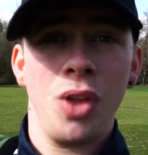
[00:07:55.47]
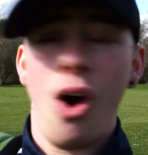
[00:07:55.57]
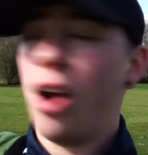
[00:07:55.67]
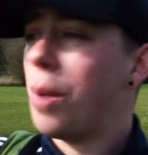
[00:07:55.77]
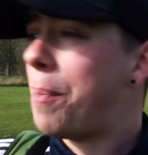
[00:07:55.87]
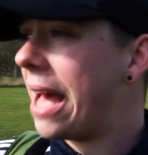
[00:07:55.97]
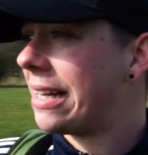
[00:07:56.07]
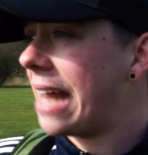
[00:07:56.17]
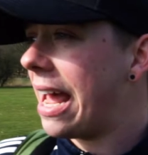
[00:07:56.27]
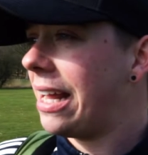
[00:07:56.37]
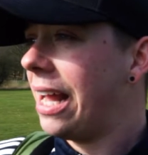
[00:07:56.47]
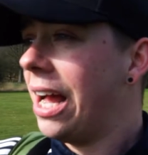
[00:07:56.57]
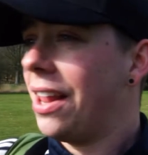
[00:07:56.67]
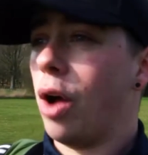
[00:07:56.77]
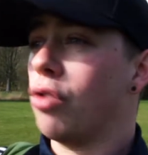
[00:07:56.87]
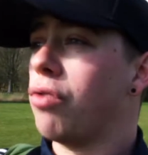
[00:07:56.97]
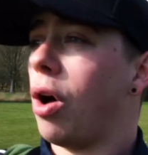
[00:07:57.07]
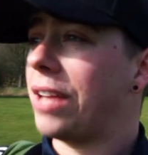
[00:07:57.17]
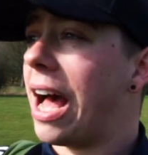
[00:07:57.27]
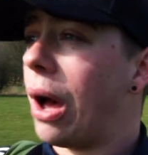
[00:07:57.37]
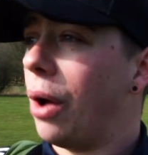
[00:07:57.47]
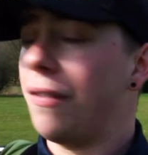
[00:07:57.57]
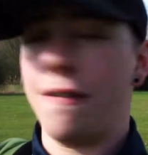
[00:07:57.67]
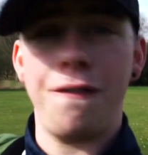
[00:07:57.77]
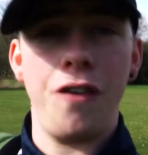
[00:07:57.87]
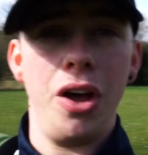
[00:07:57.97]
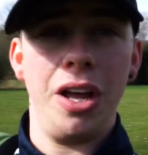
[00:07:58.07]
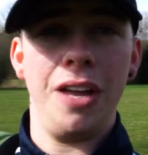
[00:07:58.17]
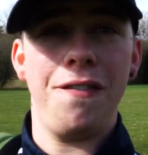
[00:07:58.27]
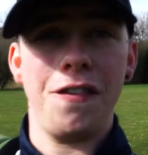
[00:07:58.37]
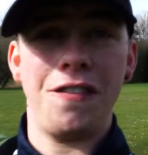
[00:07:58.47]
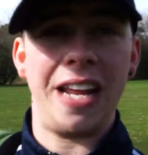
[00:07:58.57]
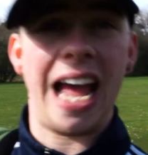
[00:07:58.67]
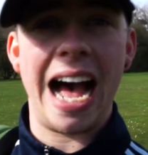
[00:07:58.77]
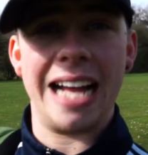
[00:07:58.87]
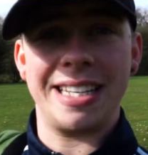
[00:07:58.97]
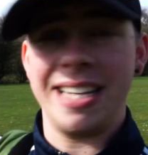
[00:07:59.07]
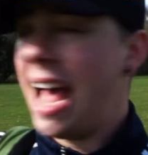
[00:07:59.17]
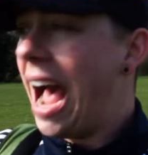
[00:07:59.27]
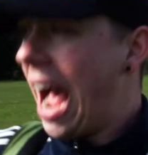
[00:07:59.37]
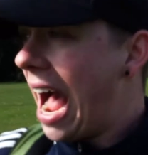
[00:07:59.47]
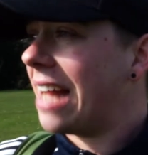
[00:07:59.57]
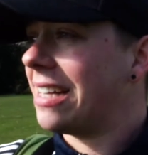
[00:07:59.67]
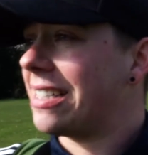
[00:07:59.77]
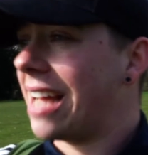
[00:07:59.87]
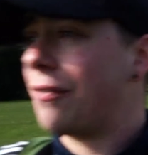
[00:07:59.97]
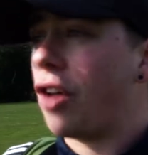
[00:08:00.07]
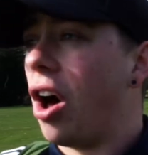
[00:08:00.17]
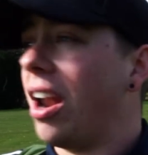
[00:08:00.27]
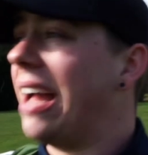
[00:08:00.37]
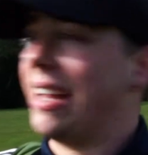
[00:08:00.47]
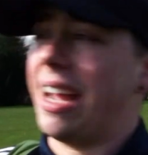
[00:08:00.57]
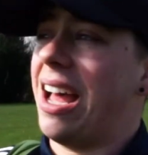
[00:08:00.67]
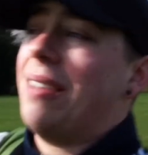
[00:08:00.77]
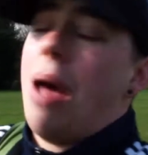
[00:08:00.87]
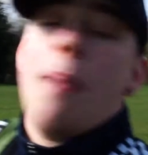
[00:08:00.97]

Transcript: On a better day, that would have rolled out another 30, 50 yards and I've got like a